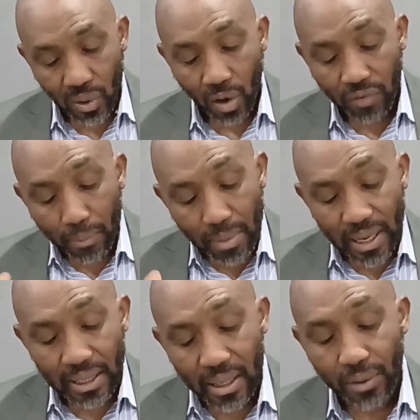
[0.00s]
of
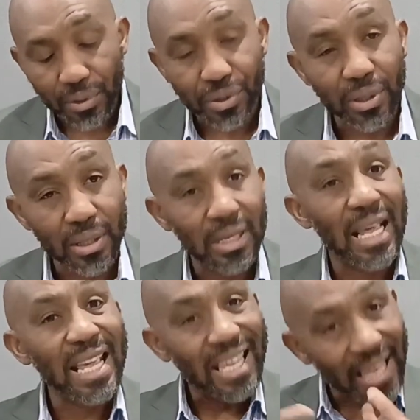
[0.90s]
American Christians
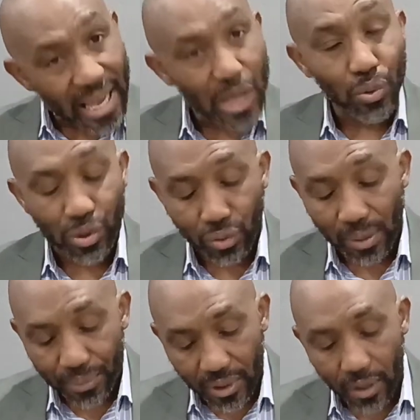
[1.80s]
engage with
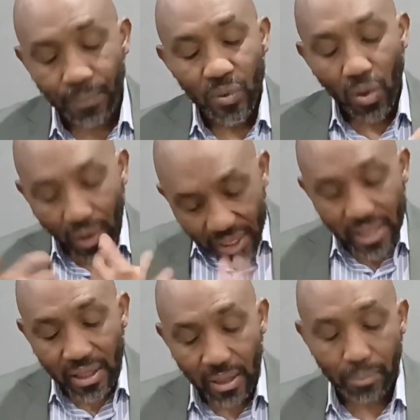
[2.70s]
Scripture,
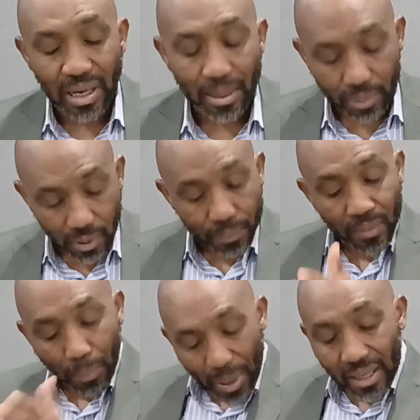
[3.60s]
read their Bible,
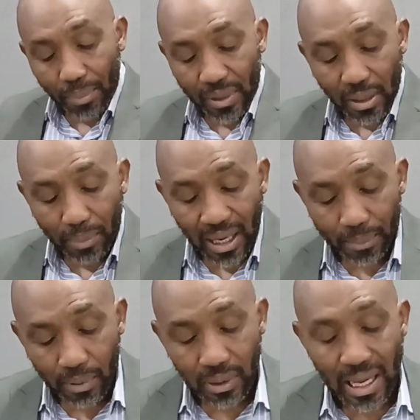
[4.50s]
pick up their
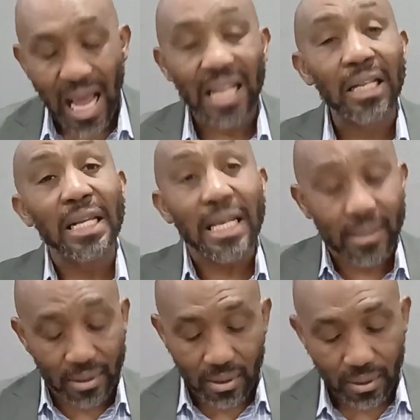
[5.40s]
Bible at
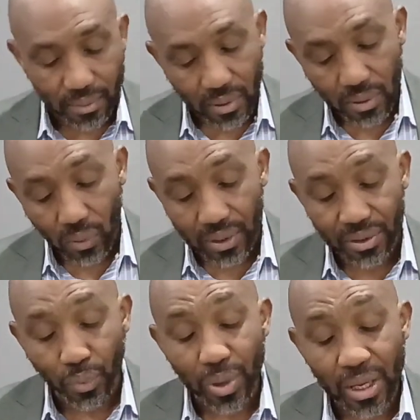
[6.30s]
least once a
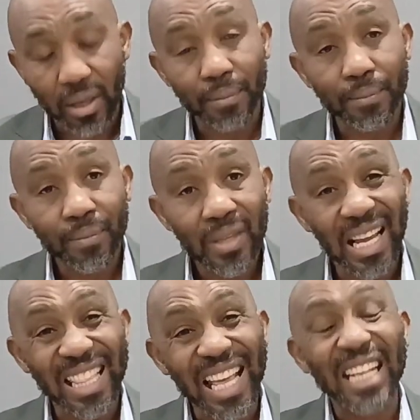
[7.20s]
week.
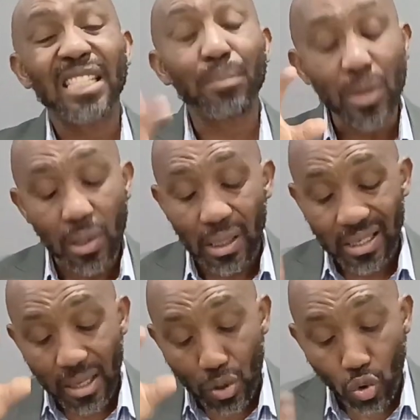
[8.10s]
And that is beyond
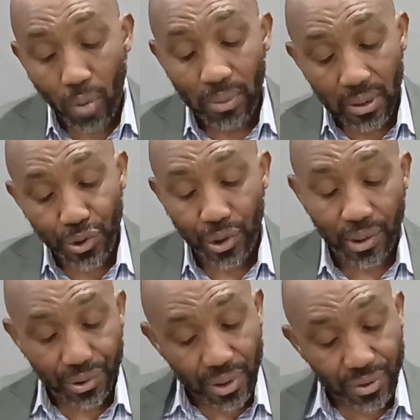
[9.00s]
normal
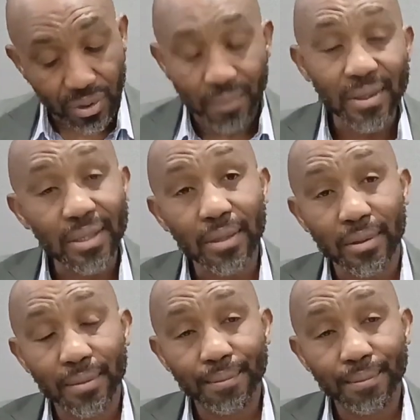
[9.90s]
church services.